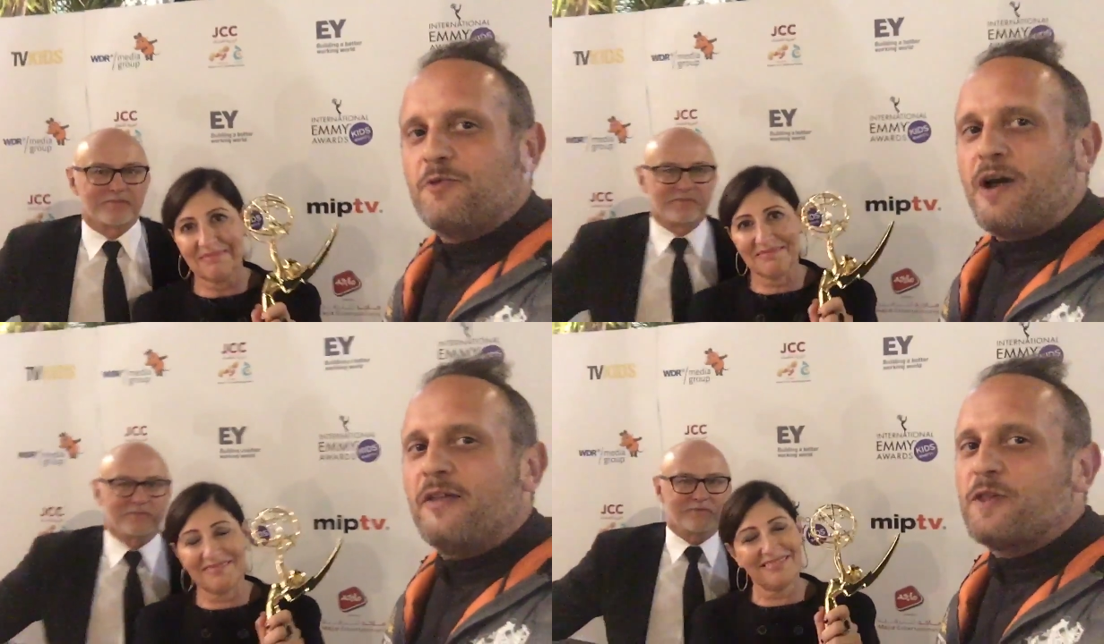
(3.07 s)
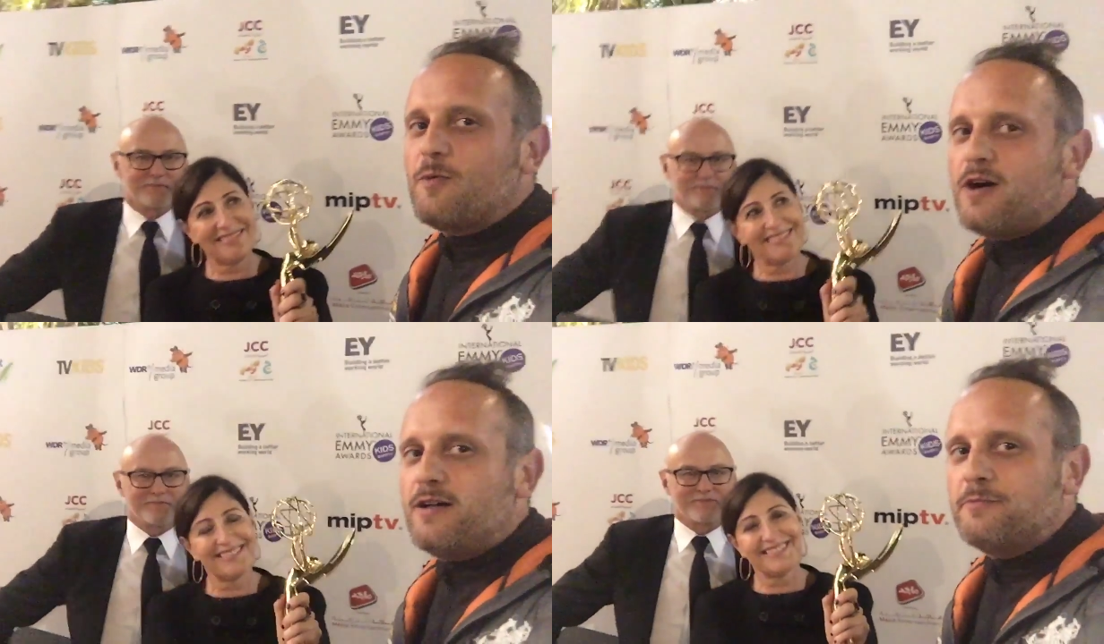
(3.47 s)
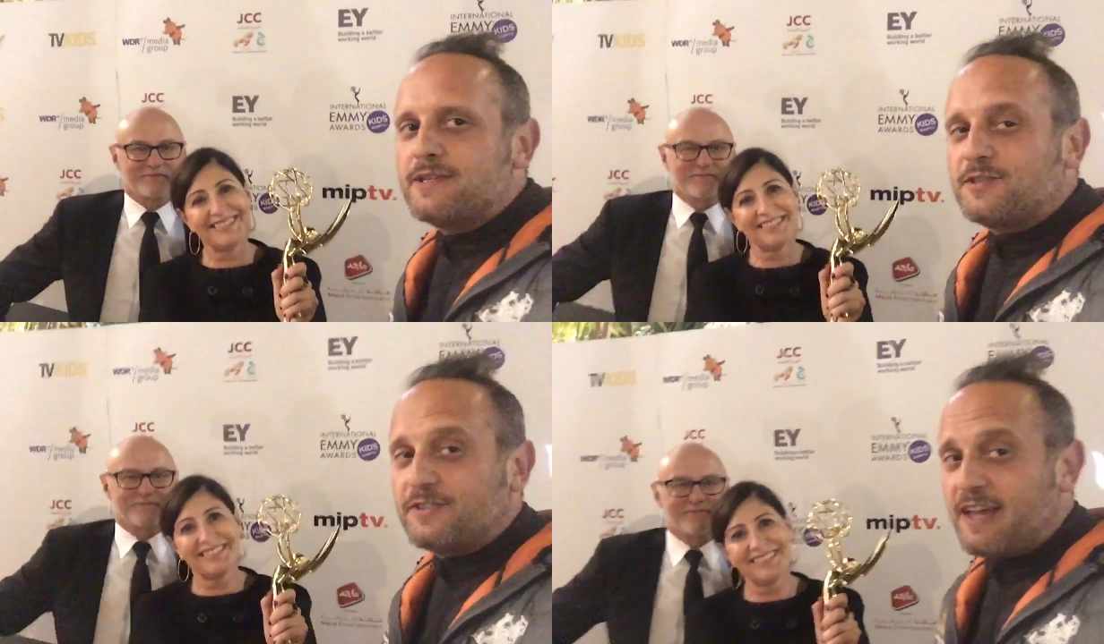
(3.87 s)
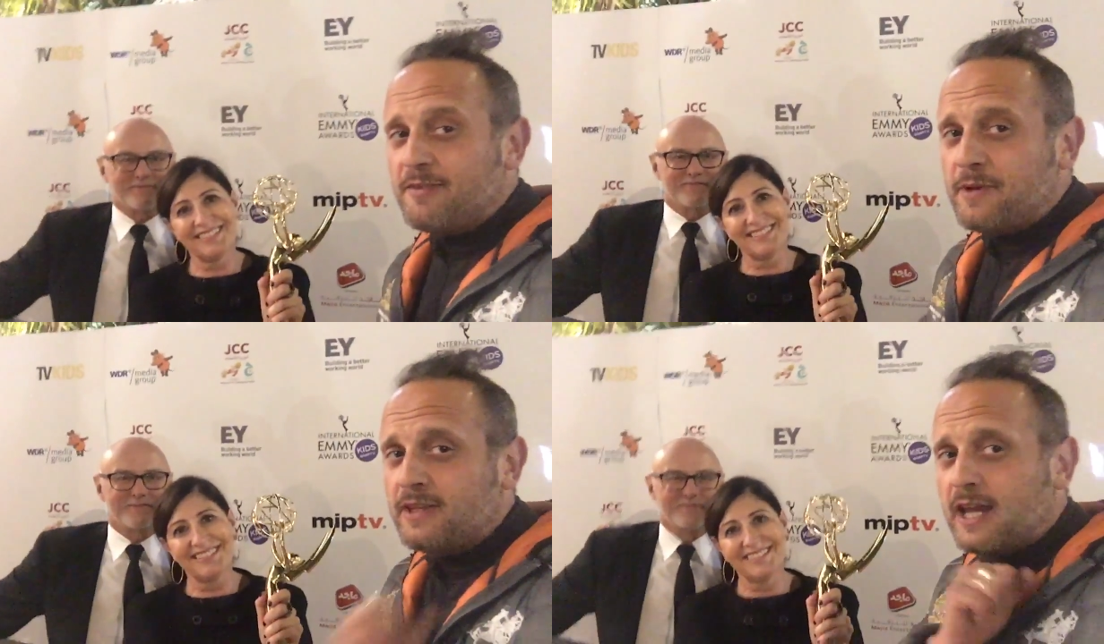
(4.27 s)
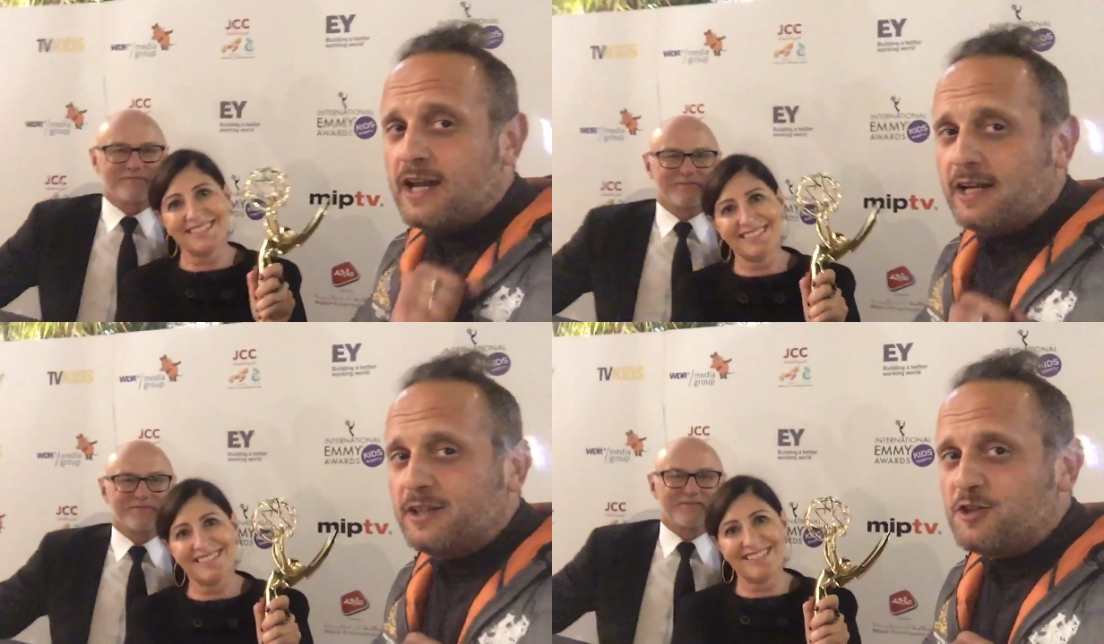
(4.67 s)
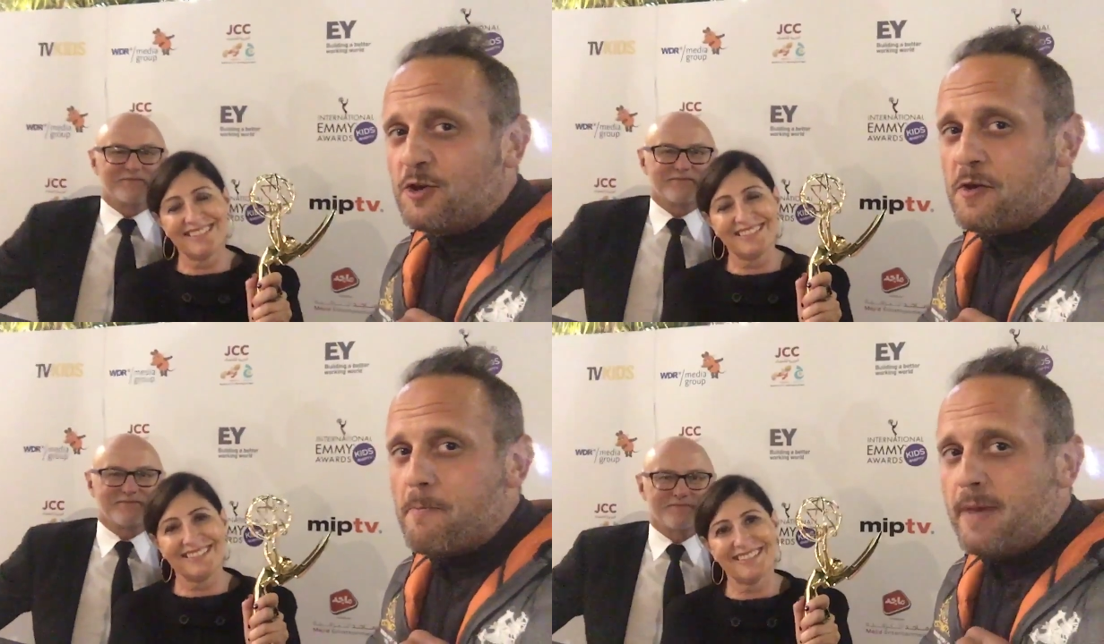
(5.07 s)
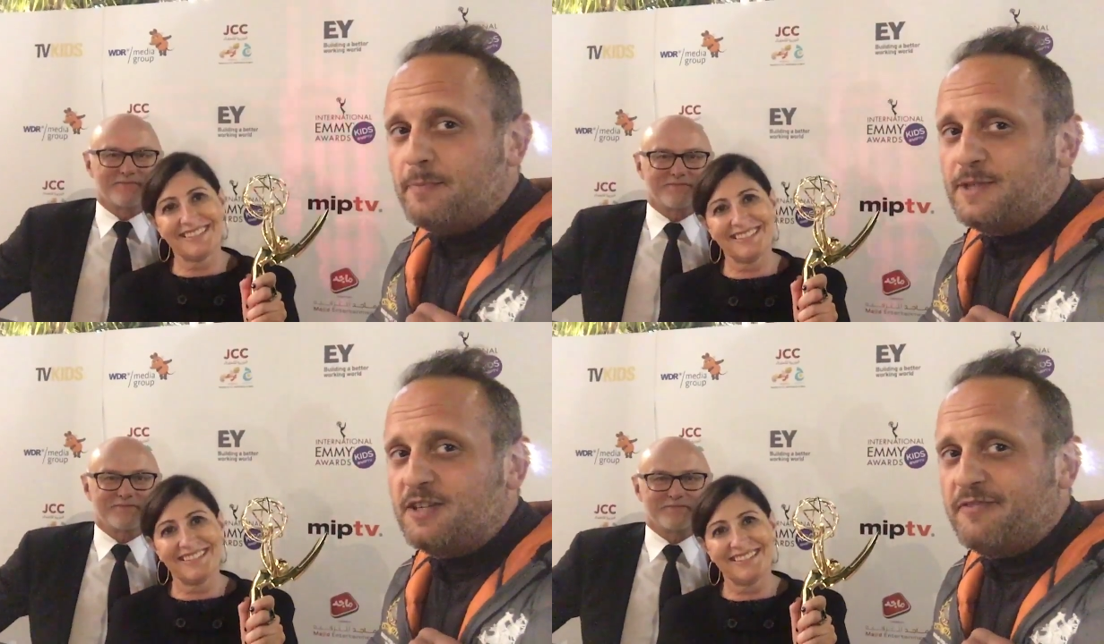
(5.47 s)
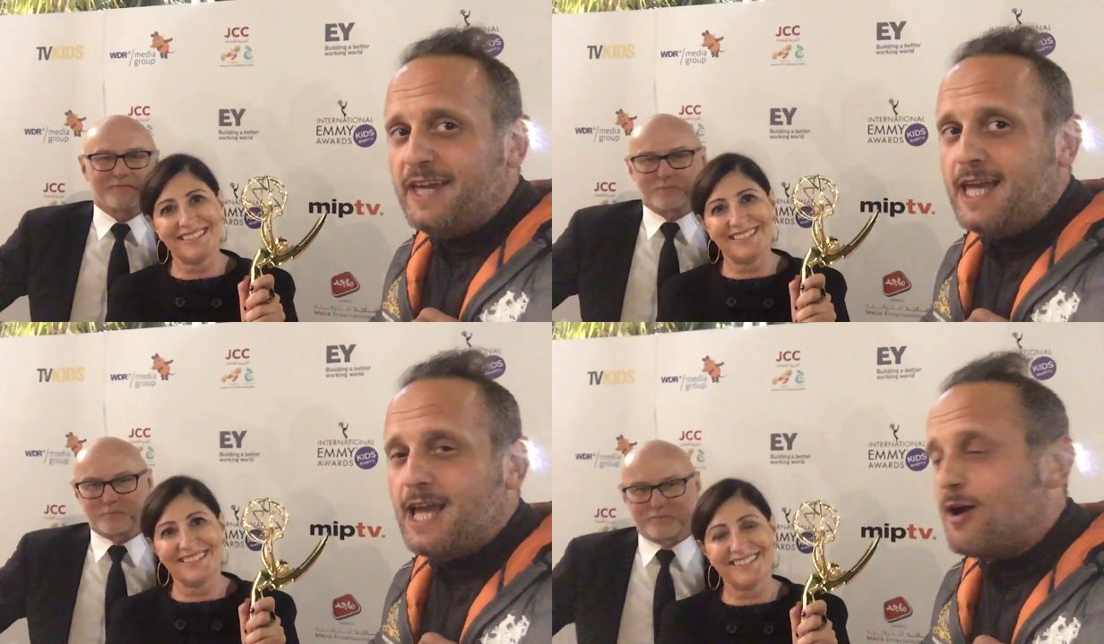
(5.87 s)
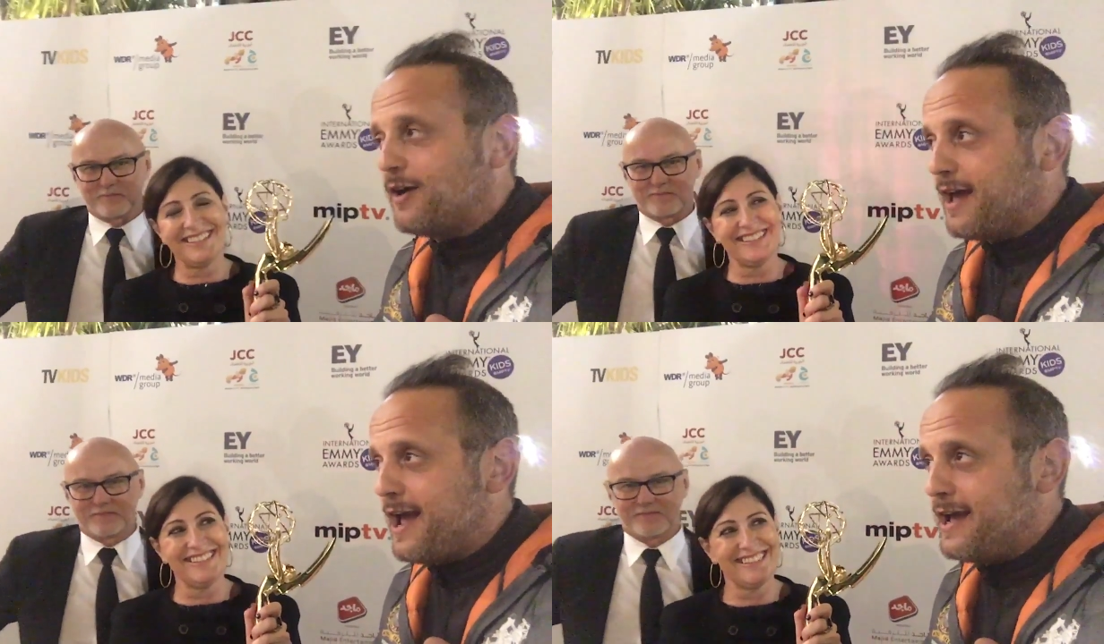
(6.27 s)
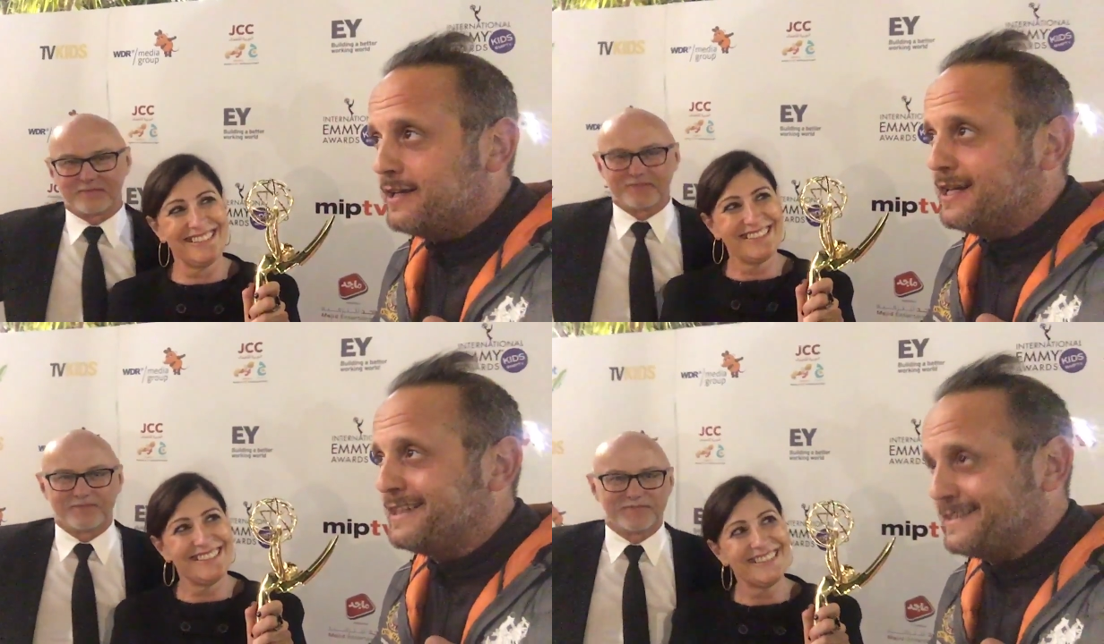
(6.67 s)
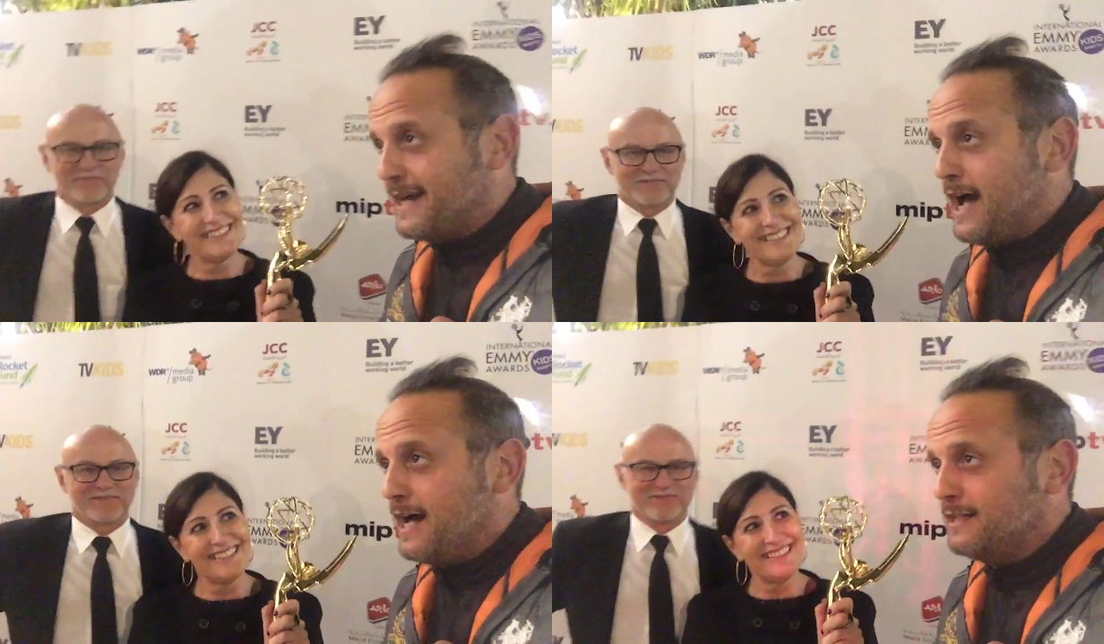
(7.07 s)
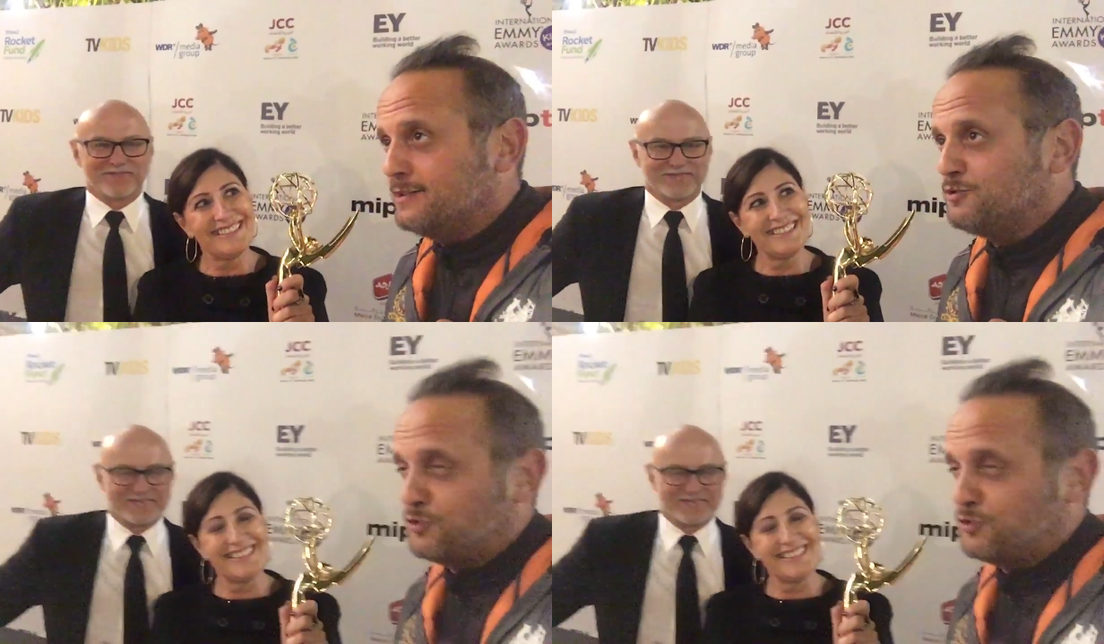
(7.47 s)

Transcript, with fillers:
Speaker 1: around the world, Mr. Deviman here in the MIP TV again in Cannes